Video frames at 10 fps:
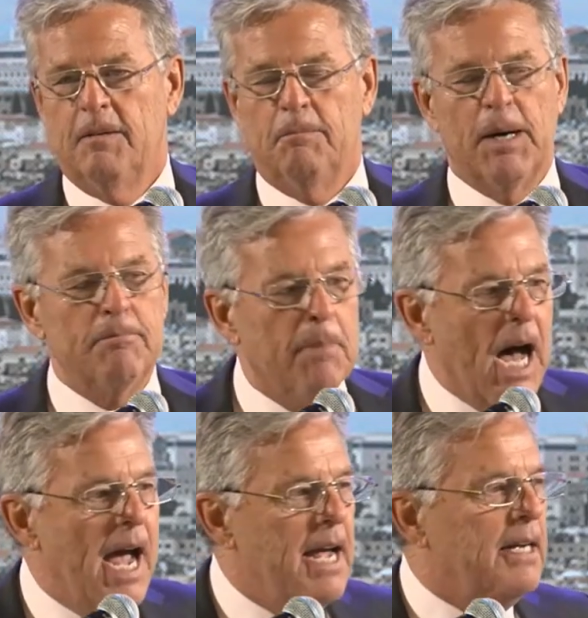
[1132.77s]
But
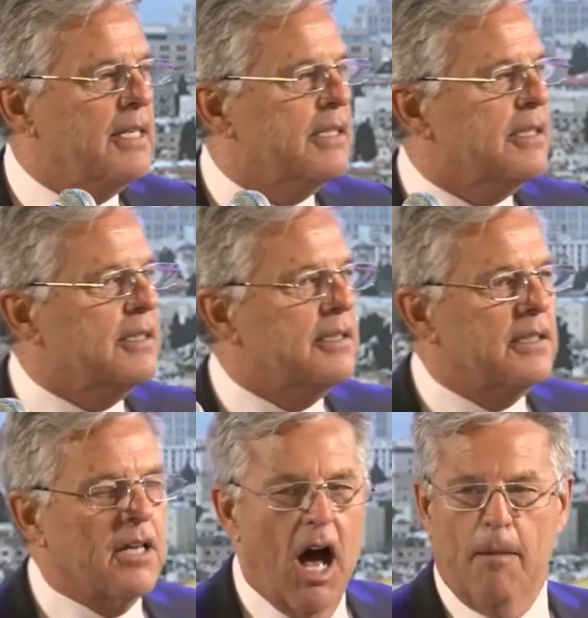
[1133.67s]
my
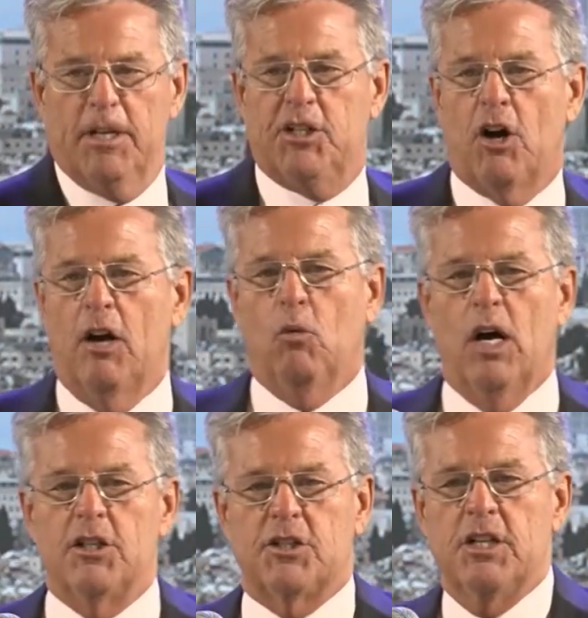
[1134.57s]
commentary
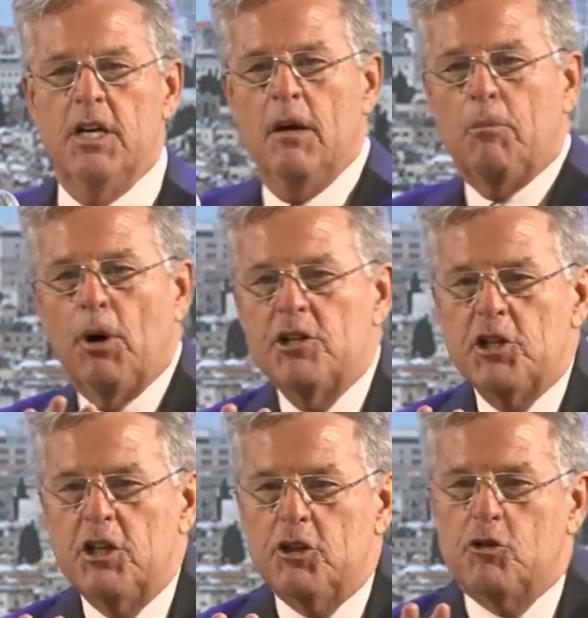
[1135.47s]
was
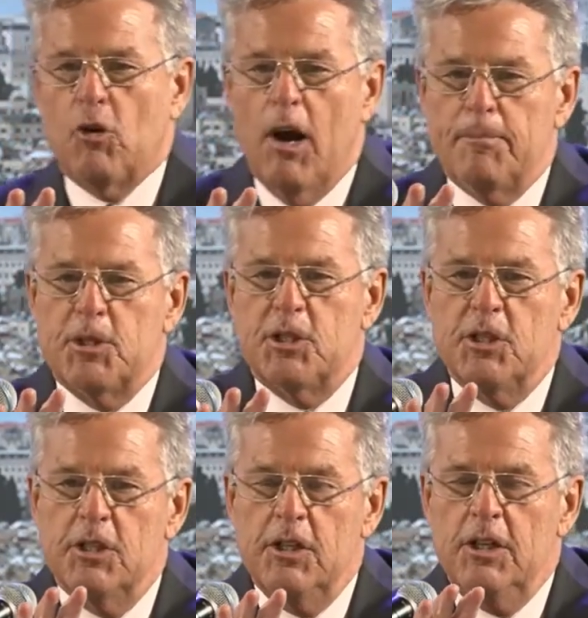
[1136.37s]
President
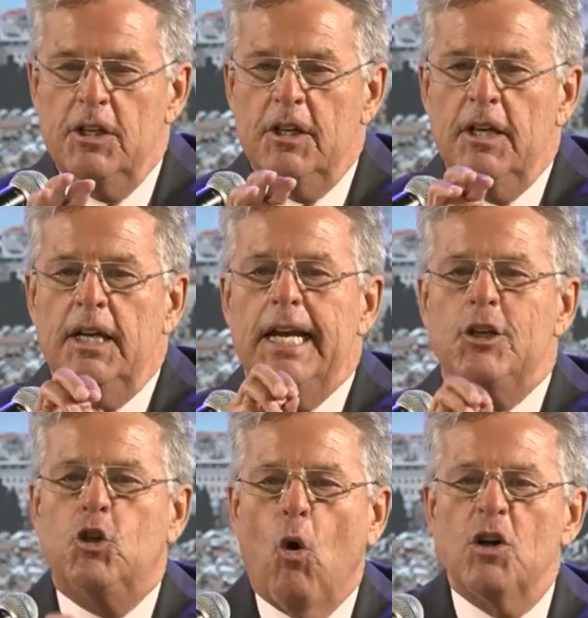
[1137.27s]
Trump's
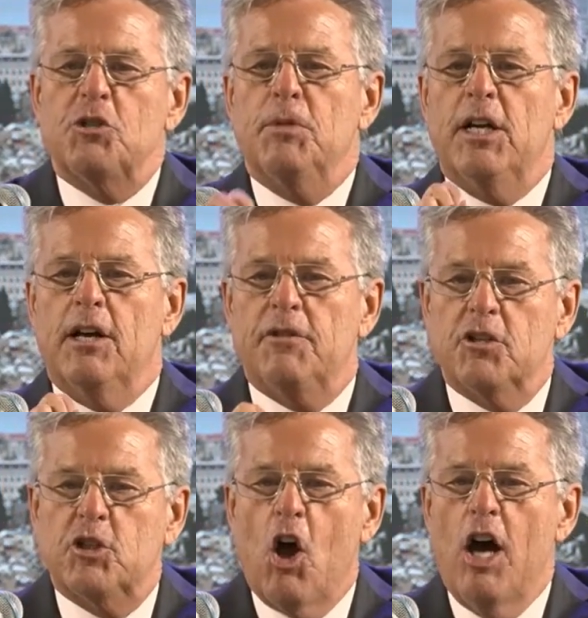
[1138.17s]
endorsement of the
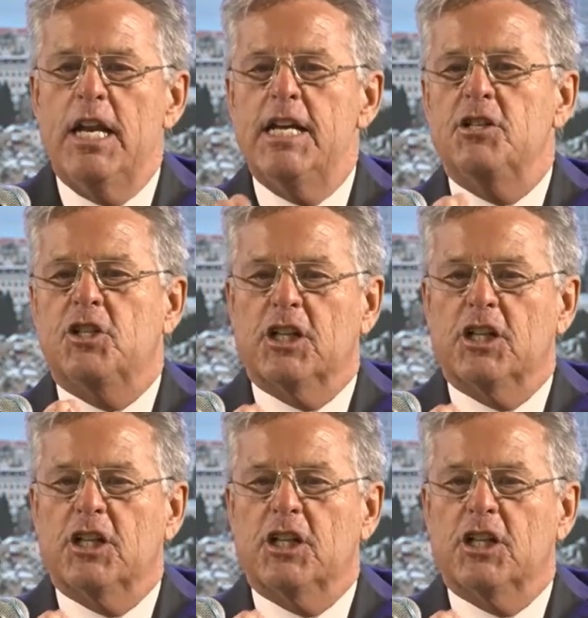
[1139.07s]
Saudis, the